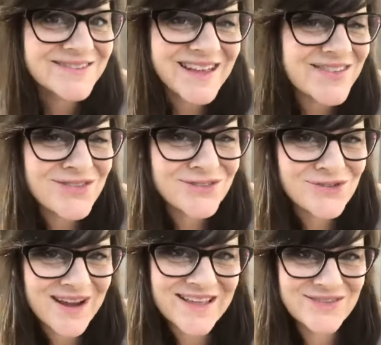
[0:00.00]
such
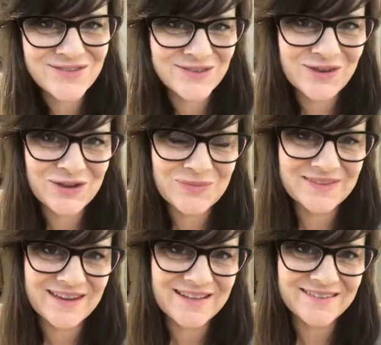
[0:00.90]
strange
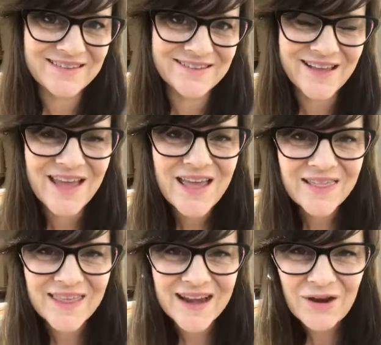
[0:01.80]
circumstances
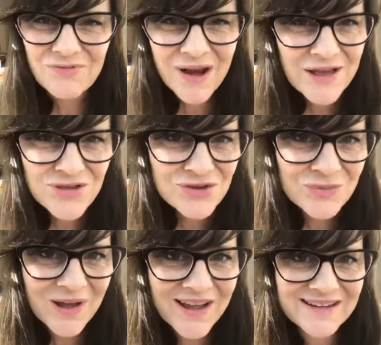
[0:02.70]
that our
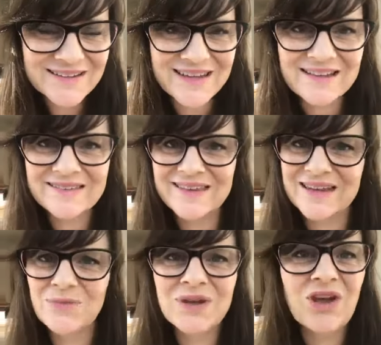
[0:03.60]
rational mind kicks
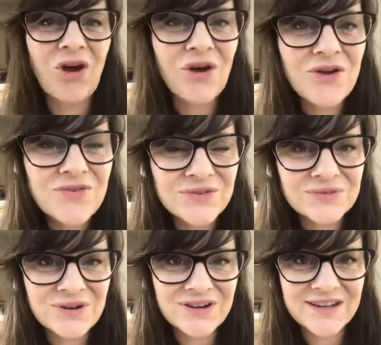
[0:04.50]
in and we
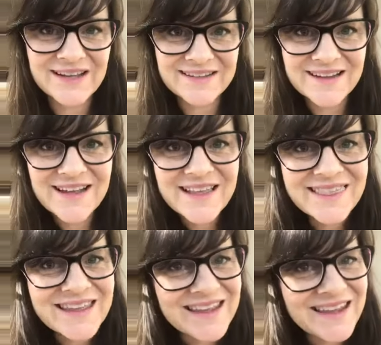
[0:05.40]
override
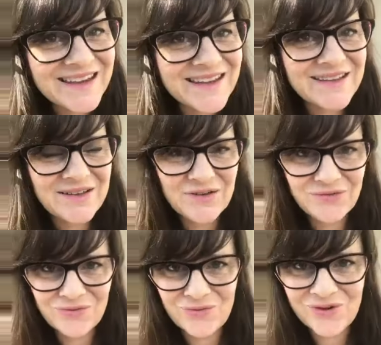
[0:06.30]
the inner
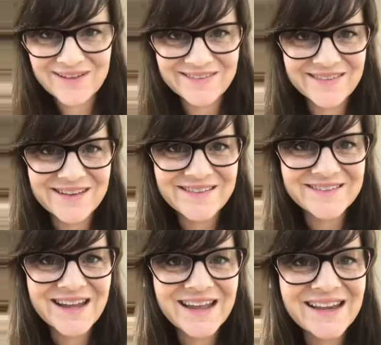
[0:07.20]
voice that is
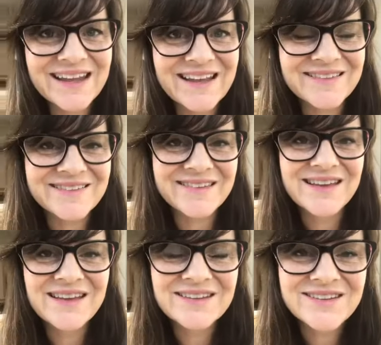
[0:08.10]
telling us
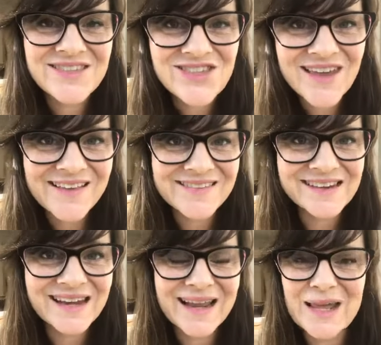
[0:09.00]
to just
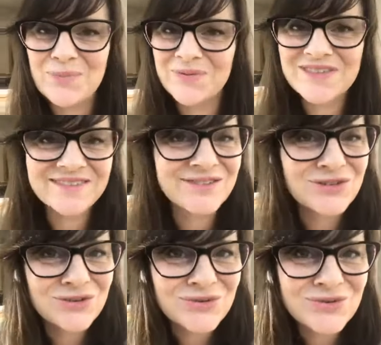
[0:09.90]
leap,
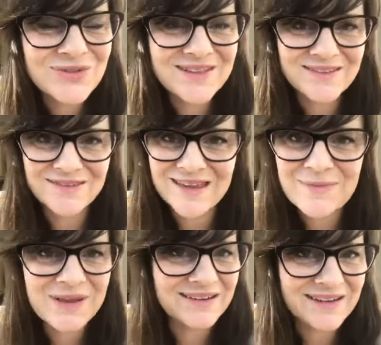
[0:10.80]
just do this
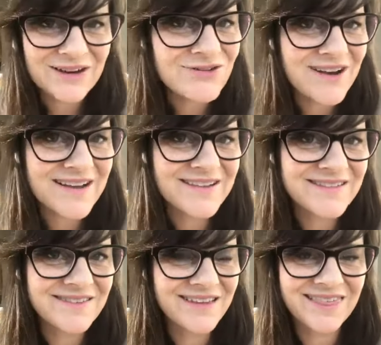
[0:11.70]
seemingly
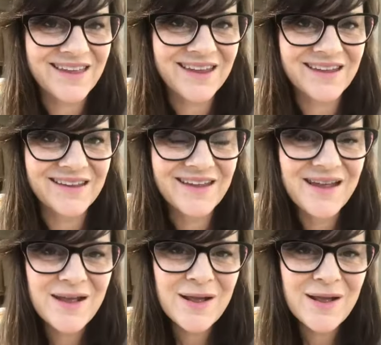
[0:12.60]
crazy thing.